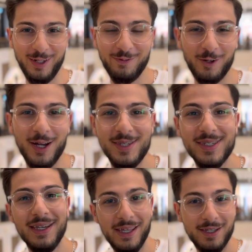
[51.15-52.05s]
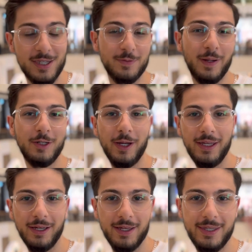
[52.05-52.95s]
for us. This is, by the way,
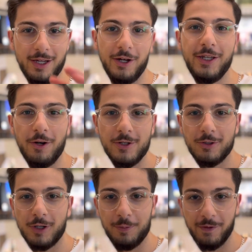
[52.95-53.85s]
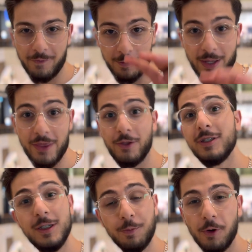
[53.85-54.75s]
the audio also coming from the
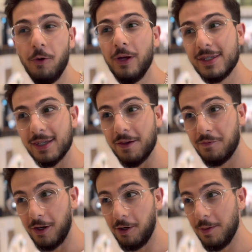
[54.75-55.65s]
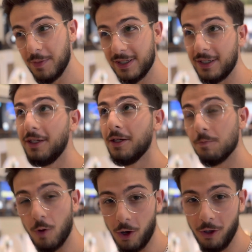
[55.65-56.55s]
13 Pro. It's a very busy
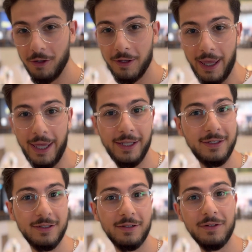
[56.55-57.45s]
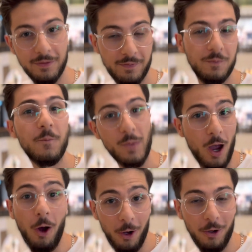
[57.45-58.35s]
mall and
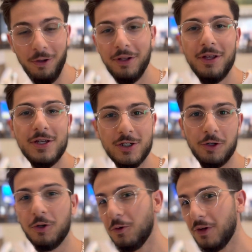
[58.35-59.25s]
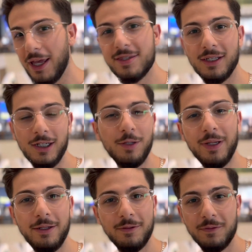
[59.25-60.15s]
hall, so it's a little
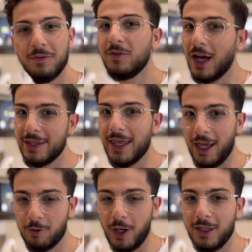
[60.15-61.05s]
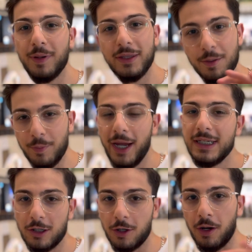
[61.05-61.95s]
bit not that great, but the
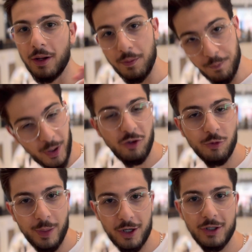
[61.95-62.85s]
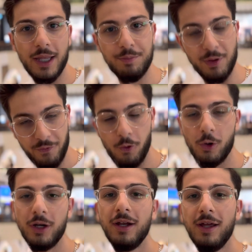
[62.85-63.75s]
mics are much better than before,